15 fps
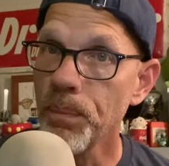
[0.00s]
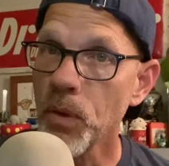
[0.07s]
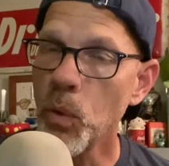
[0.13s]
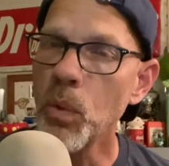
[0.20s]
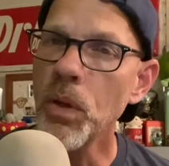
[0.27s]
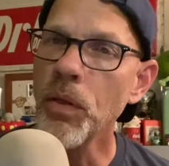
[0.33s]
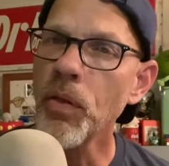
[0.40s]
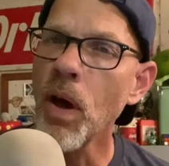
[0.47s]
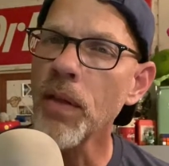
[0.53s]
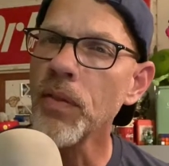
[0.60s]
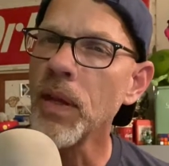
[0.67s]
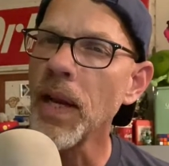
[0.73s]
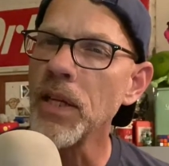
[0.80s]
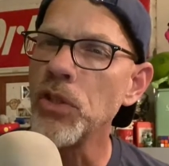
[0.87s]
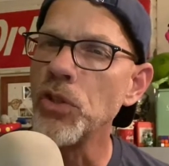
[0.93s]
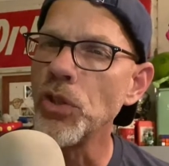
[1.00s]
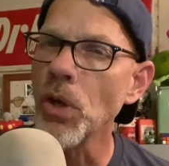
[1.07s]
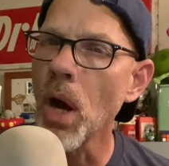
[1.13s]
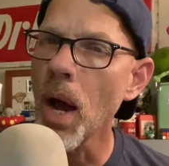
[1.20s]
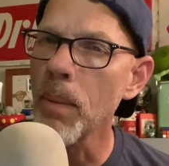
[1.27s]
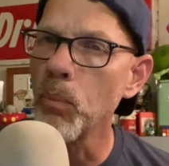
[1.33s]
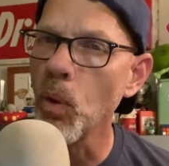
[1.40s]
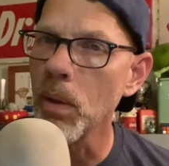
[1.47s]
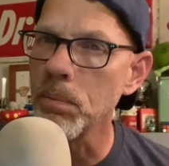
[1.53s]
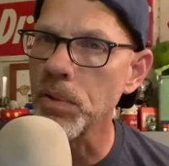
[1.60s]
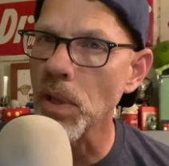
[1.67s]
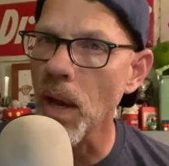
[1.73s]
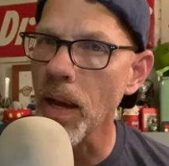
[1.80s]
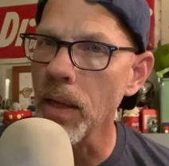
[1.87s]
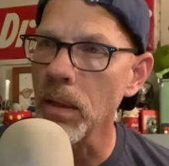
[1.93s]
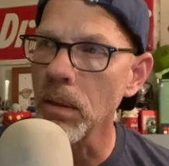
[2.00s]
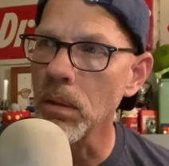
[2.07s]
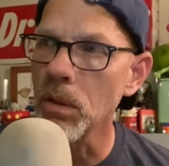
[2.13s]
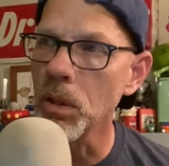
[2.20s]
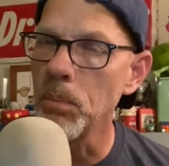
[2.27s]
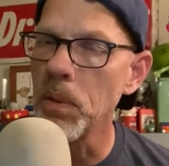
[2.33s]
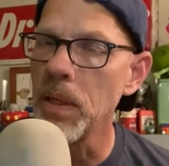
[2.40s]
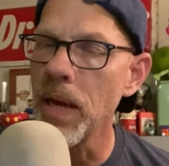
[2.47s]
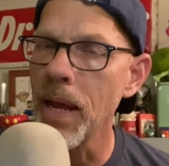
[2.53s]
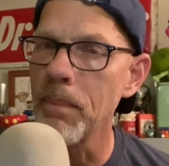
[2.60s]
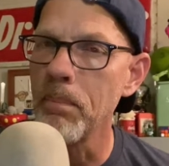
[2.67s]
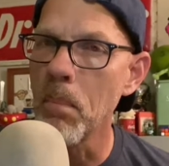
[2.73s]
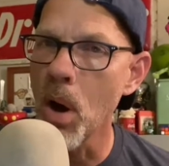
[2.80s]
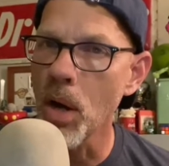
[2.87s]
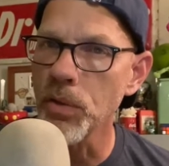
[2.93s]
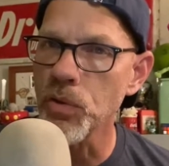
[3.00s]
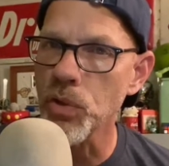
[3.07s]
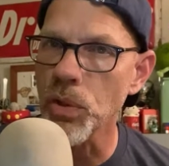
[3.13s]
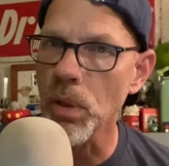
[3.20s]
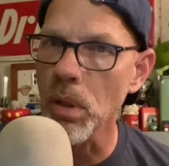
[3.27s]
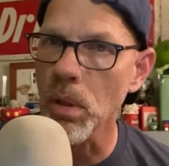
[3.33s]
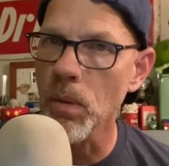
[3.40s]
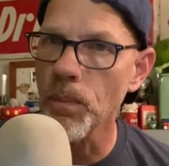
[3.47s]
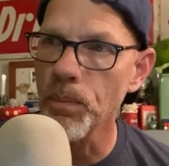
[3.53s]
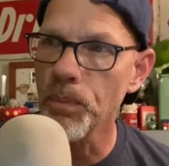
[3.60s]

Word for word: Who would have thought that a job website could be named Monster?